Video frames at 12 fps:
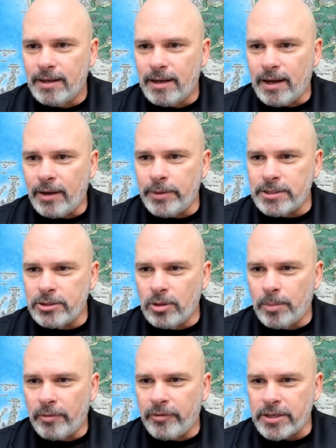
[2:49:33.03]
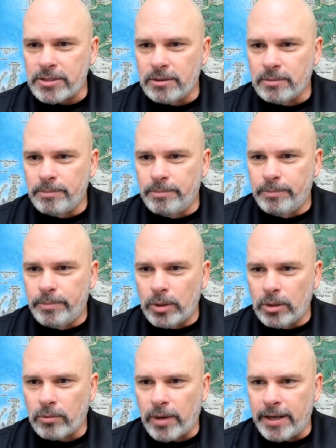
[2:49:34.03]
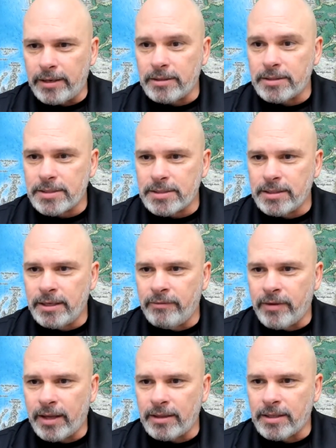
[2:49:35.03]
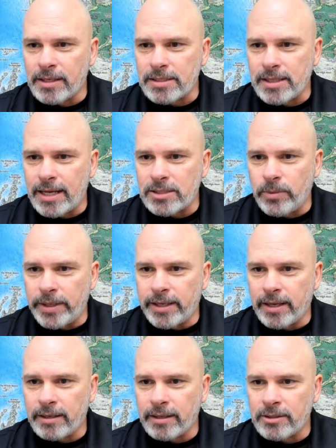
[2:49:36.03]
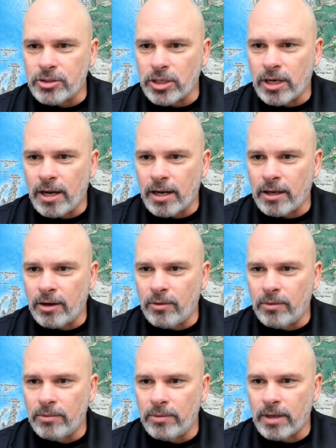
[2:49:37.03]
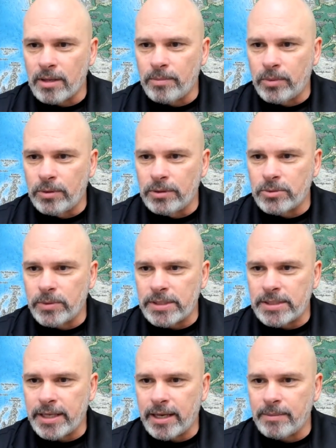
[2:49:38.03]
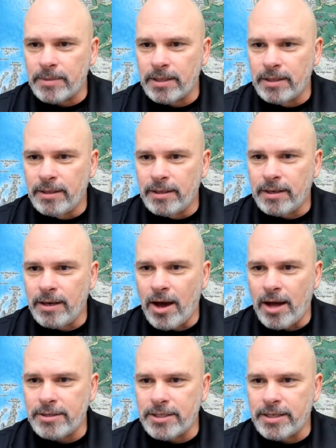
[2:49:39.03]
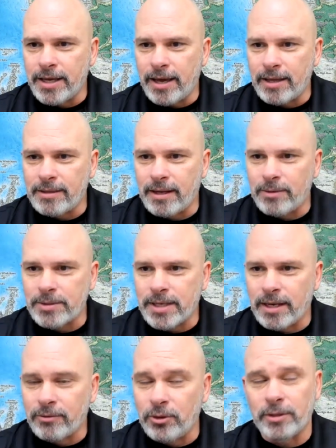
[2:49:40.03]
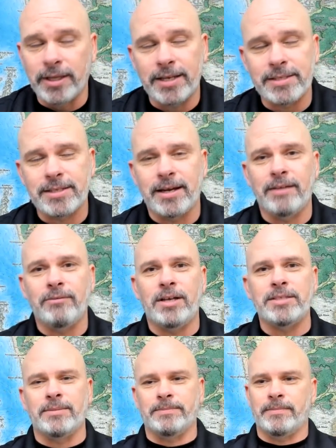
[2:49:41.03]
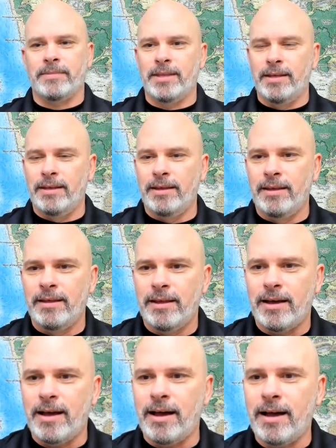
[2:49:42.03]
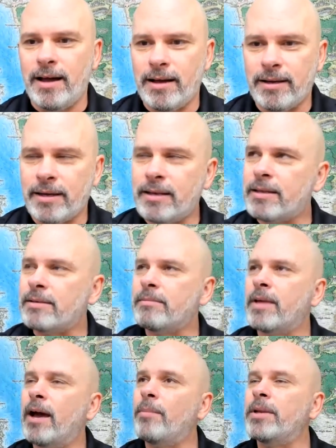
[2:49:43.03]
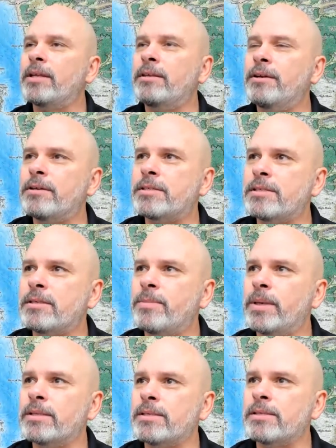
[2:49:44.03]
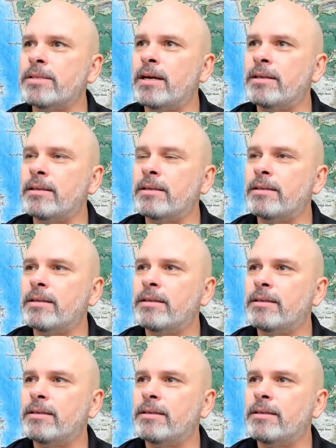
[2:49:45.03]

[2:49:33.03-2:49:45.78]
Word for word: I went to do a professional bull riders event this last weekend in Chicago. One of the bulls was named Not Today. I thought it was kind of cool. That is kind of awesome. Uh, it, how many years has it been since I did?